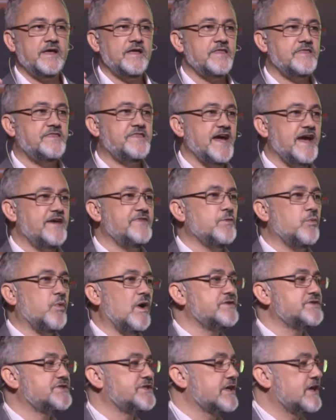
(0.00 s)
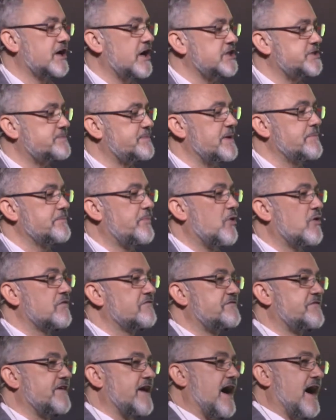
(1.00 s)
They're the ones that are going to be
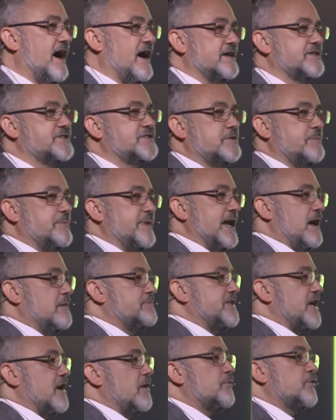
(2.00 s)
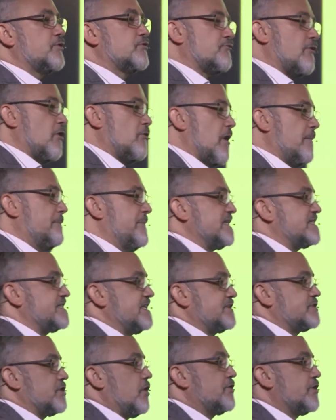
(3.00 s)
important for us to be able to help grow our
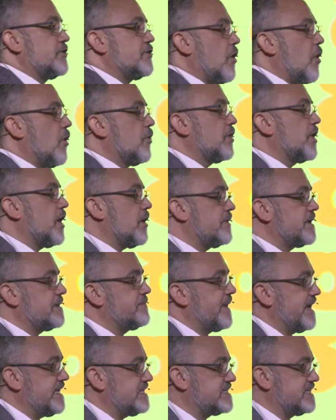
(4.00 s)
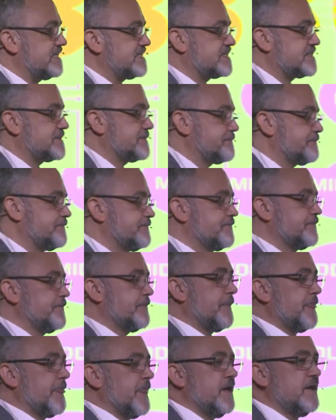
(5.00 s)
business on an ongoing basis.
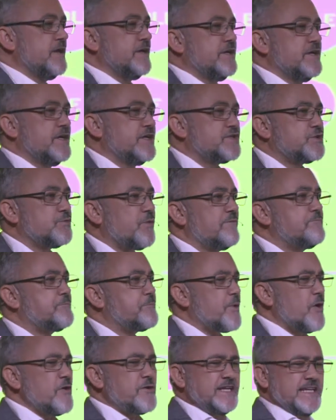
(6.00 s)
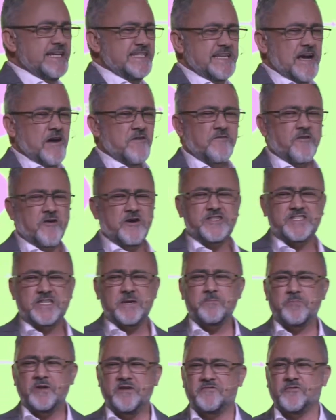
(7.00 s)
So I've broken it down very
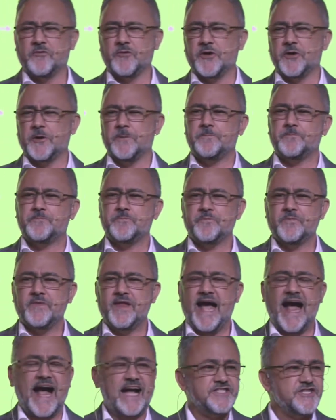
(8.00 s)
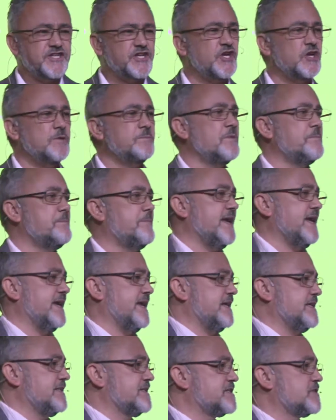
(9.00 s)
simply for you. As human
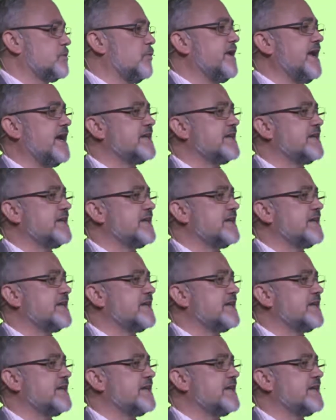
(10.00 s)
beings, we